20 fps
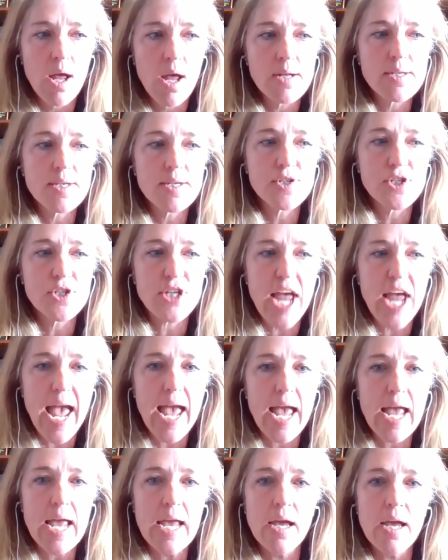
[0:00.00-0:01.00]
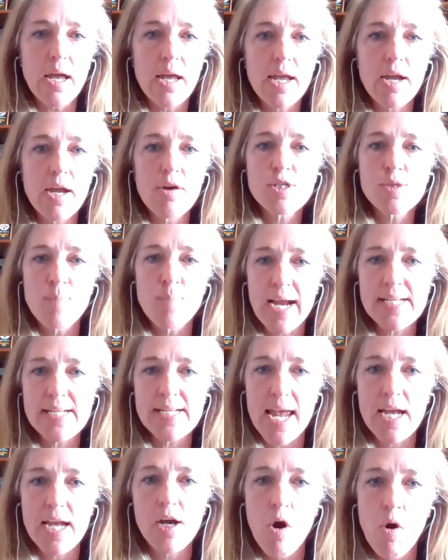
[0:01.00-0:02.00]
to say, here's my
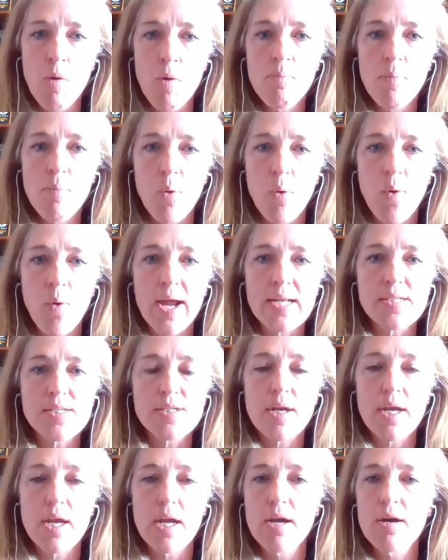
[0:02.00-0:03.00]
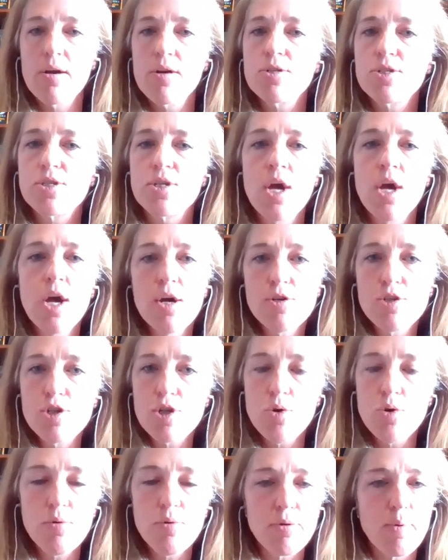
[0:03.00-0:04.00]
take home points. Here's
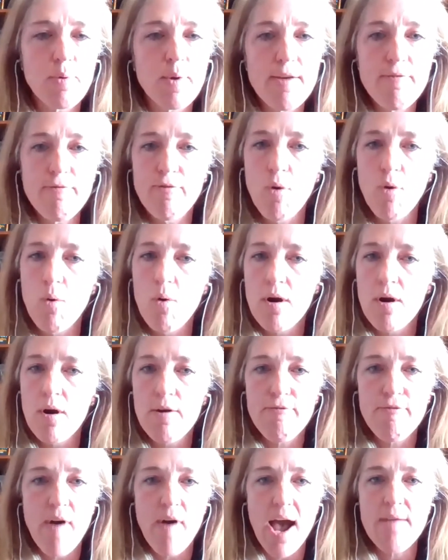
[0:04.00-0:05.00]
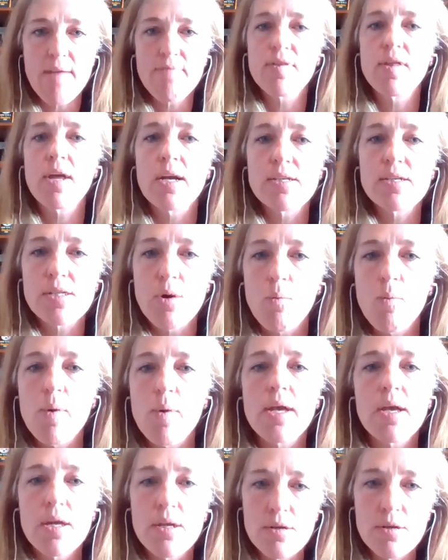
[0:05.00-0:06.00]
two, three, four, five things that
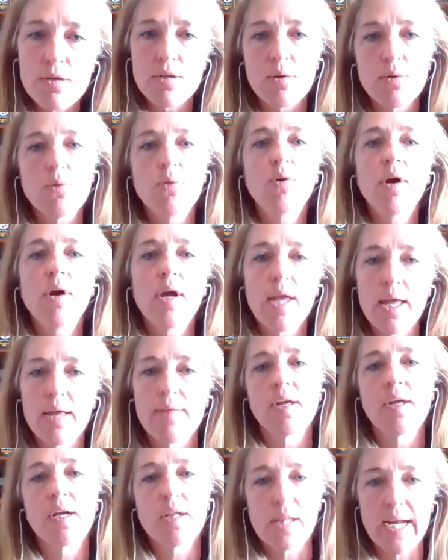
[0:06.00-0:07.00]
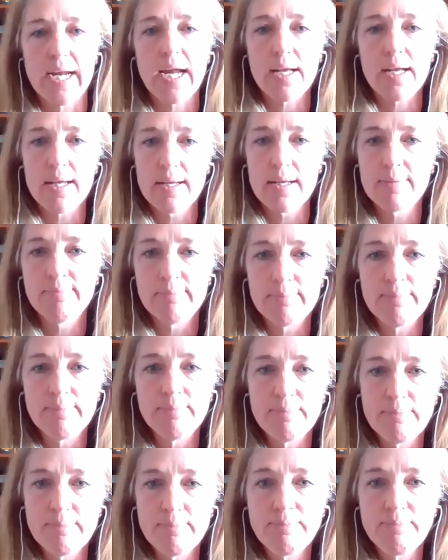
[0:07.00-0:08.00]
we can do in the clinic.
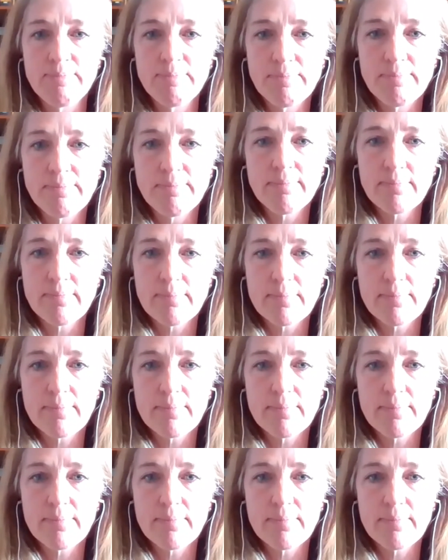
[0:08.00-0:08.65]
Mm